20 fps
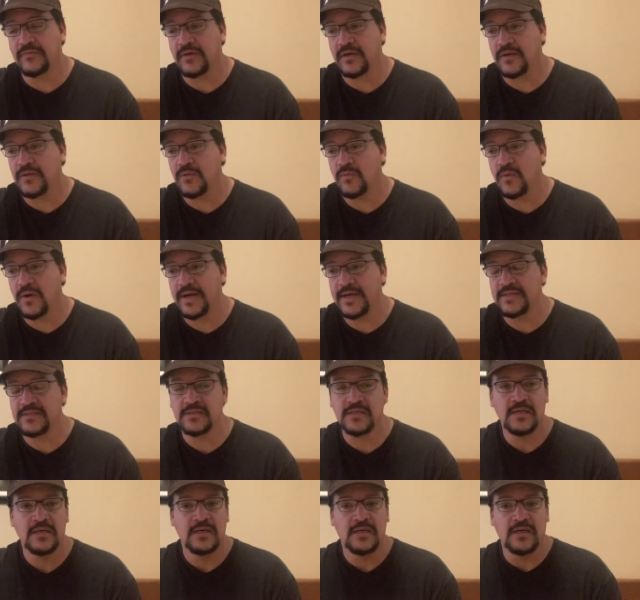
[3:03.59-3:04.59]
Otherwise,
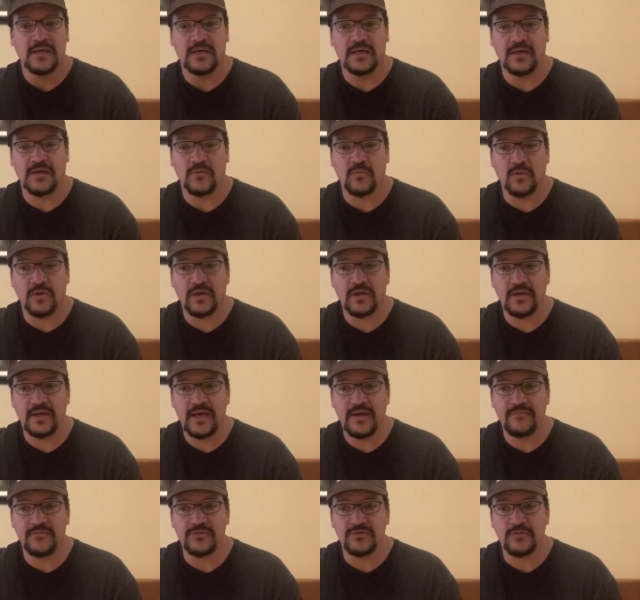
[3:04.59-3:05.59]
we're going to
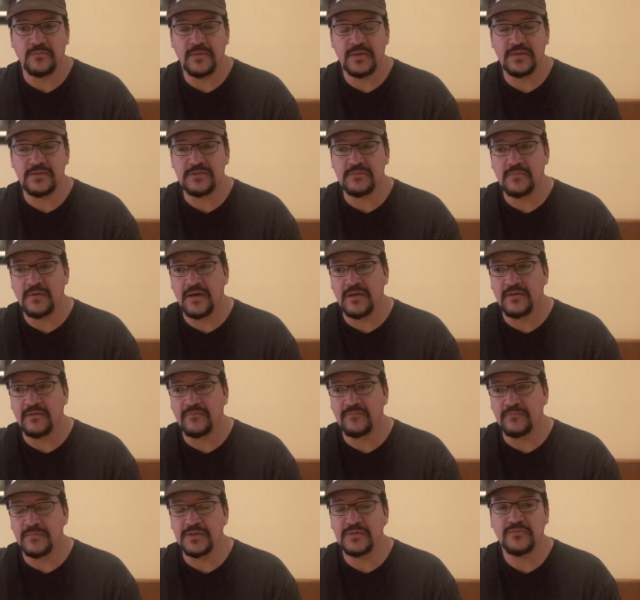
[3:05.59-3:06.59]
have a tremendous amount
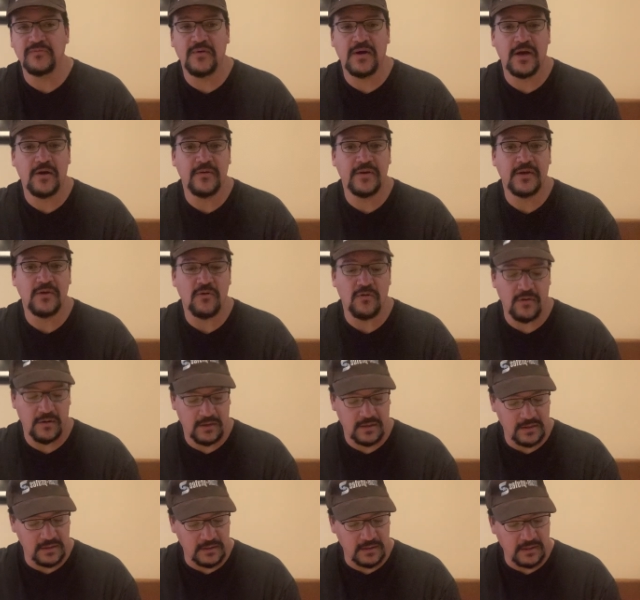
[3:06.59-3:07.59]
of misfiring, or
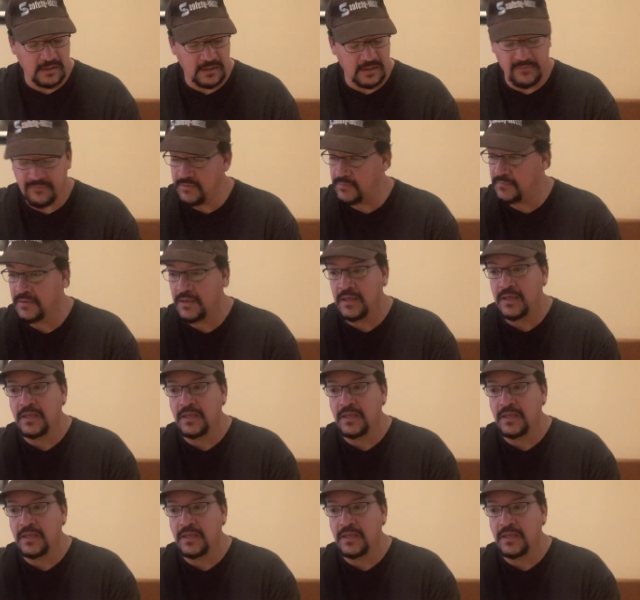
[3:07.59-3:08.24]
it could even